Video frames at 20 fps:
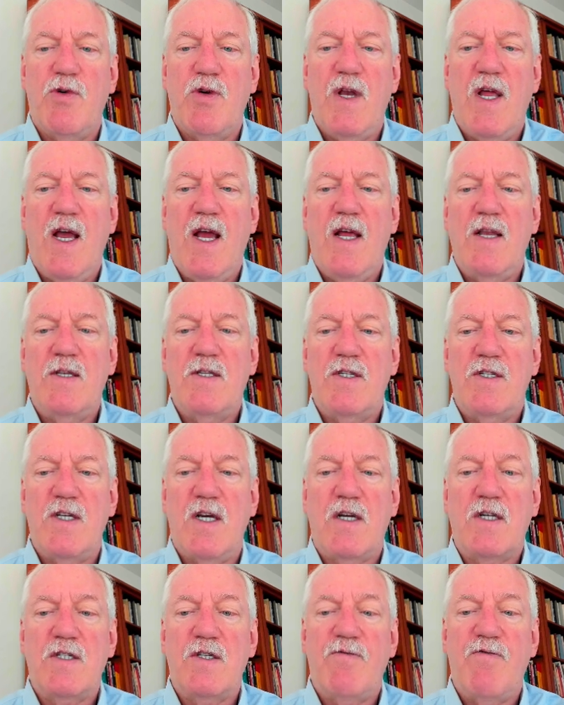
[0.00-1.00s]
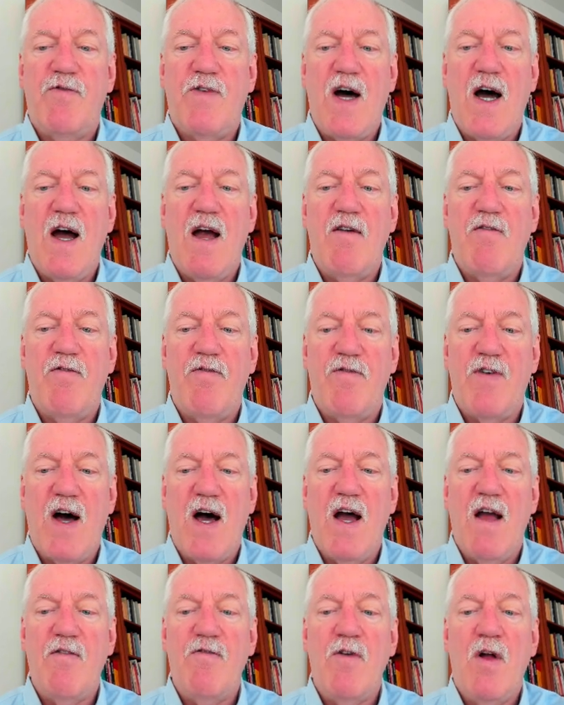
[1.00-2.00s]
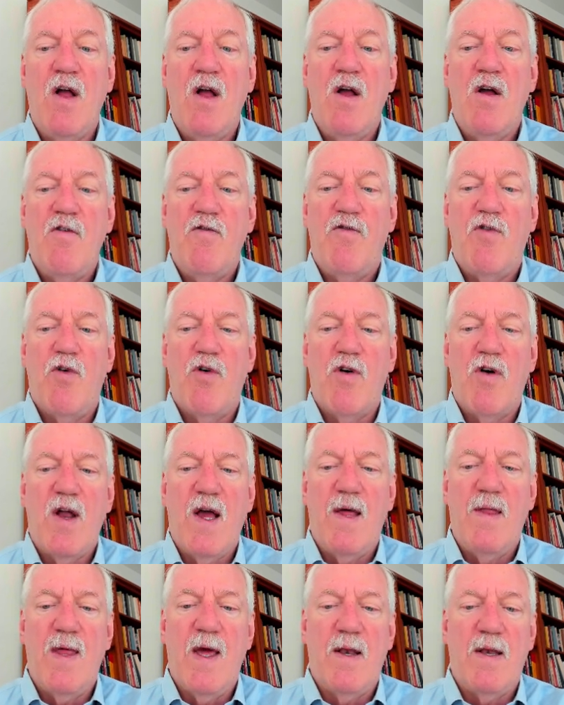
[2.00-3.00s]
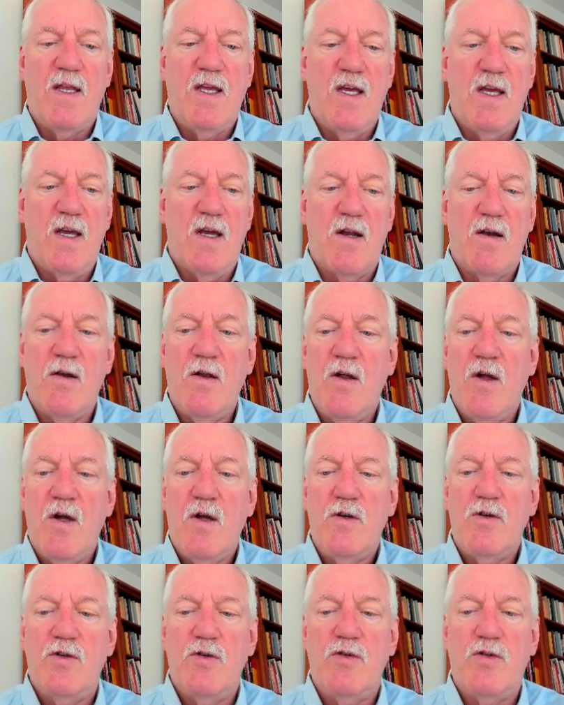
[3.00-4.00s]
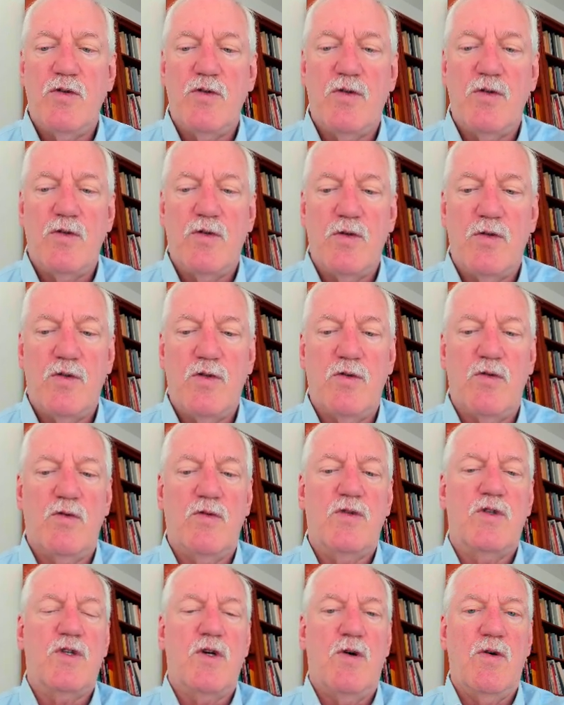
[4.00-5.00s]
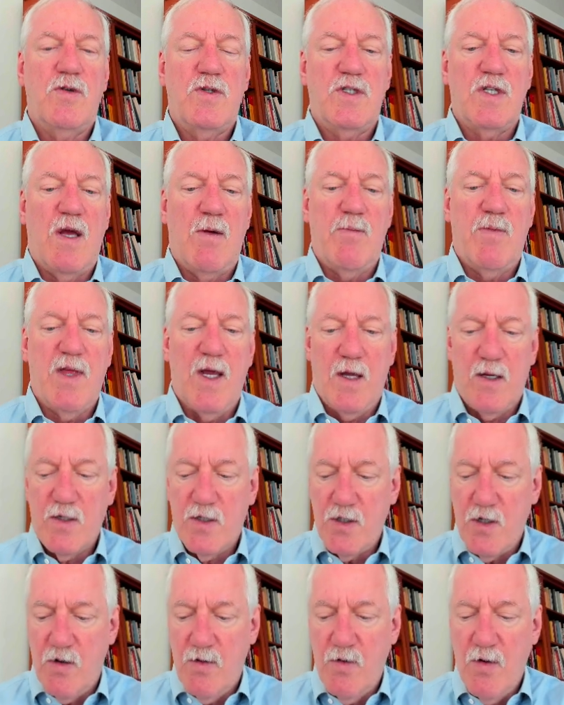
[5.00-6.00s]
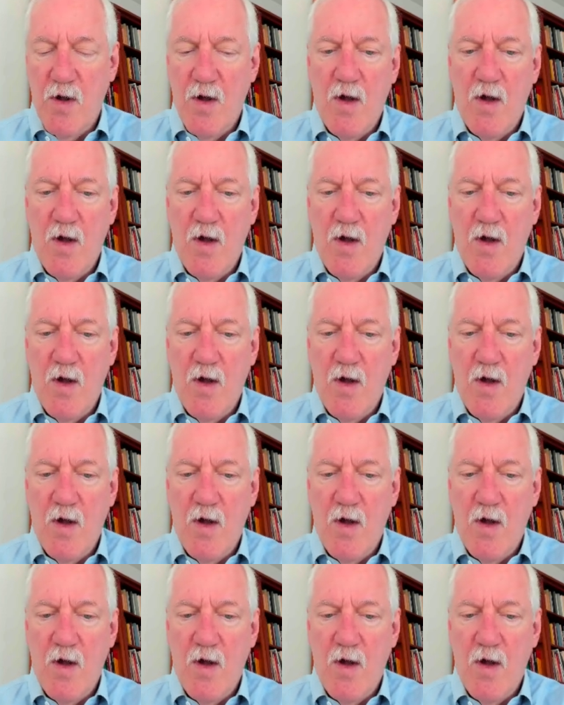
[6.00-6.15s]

0.8, 6, 5, 5, 4, and then here 2, 2, 2, 2, 2. So it's the same thing. So